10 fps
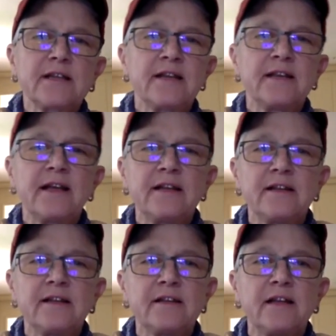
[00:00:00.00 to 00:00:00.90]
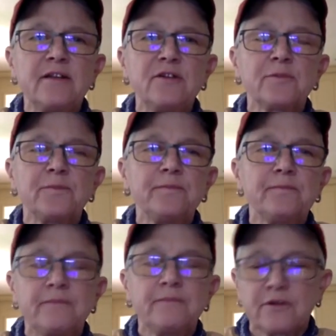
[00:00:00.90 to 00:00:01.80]
and yeah. then and then your
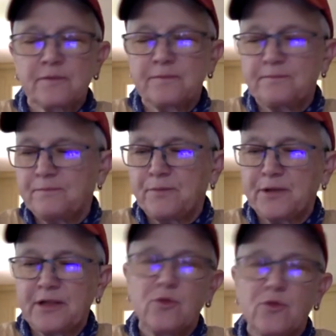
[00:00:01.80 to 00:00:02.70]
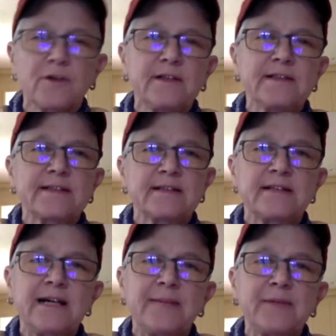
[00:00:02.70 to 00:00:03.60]
your putting coordinates on
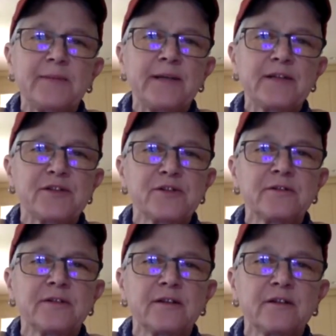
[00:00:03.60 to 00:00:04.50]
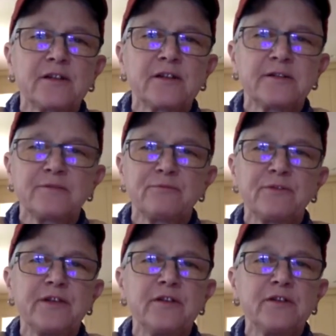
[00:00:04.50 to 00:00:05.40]
top of the picture that are going to
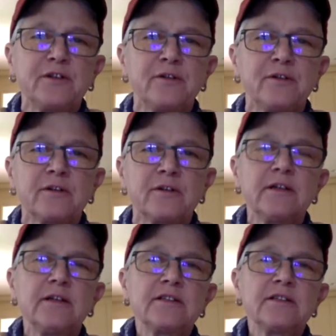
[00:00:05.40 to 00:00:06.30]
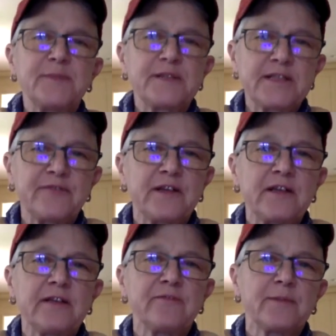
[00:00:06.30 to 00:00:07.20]
reveal your specific
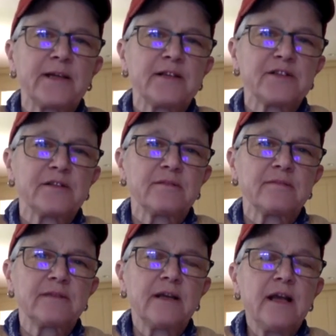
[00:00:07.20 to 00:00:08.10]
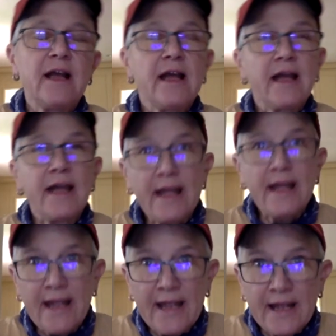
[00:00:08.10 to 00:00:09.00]
information. Mm-hmm.
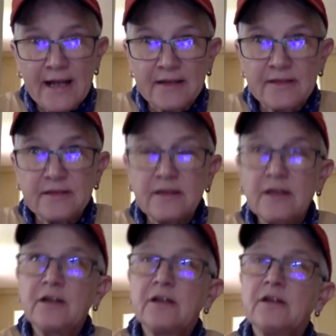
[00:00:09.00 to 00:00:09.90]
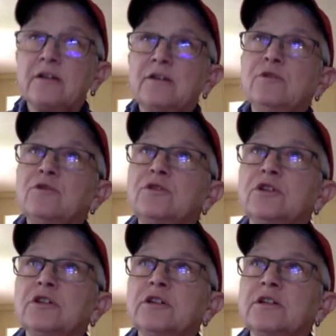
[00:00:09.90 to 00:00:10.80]
And you
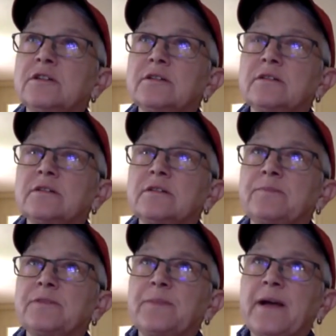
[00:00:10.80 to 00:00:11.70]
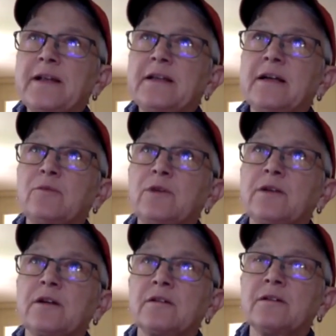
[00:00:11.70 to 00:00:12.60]
could, d- depending on
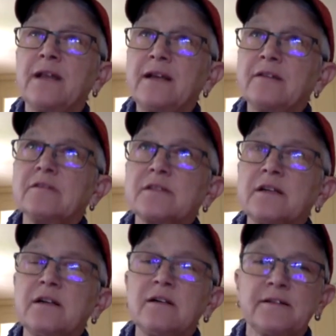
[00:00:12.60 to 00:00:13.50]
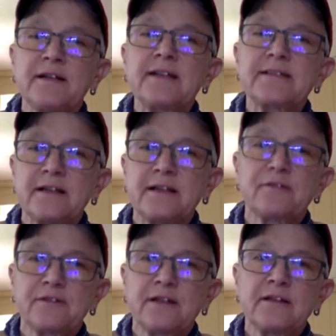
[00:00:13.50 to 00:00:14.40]
what our layers are, and that's
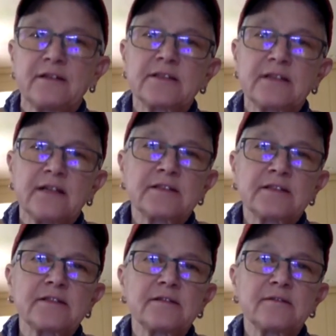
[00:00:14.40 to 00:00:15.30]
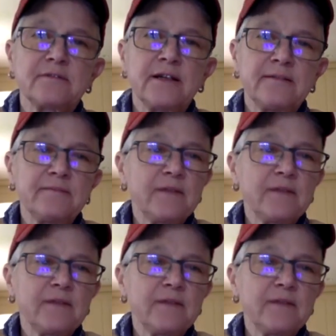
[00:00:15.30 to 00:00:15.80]
another thing to discuss, right?